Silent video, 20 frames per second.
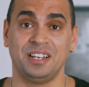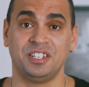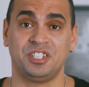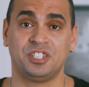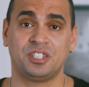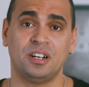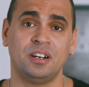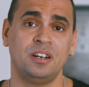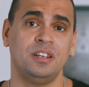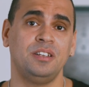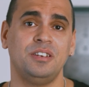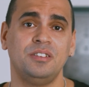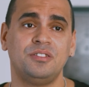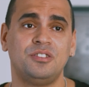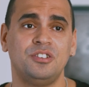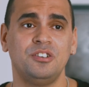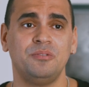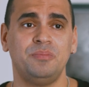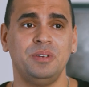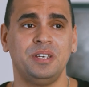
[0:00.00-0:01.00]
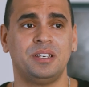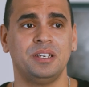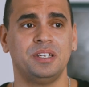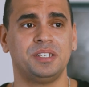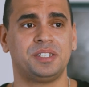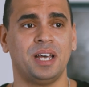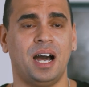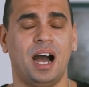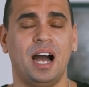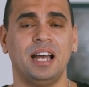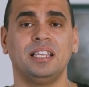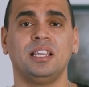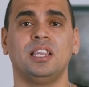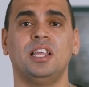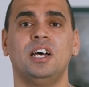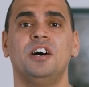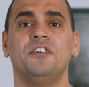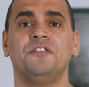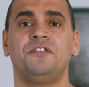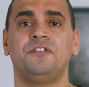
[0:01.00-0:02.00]
I started YouTube because I
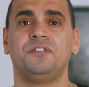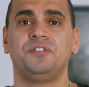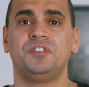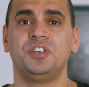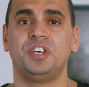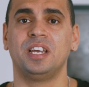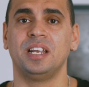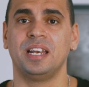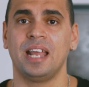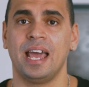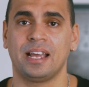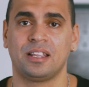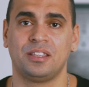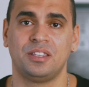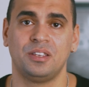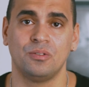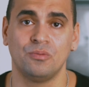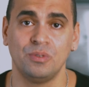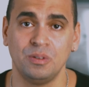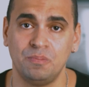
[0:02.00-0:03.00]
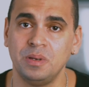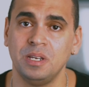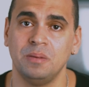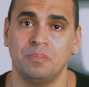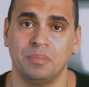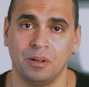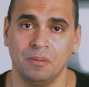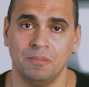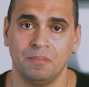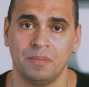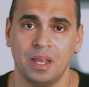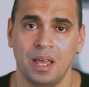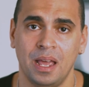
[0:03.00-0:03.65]
love to connect with people.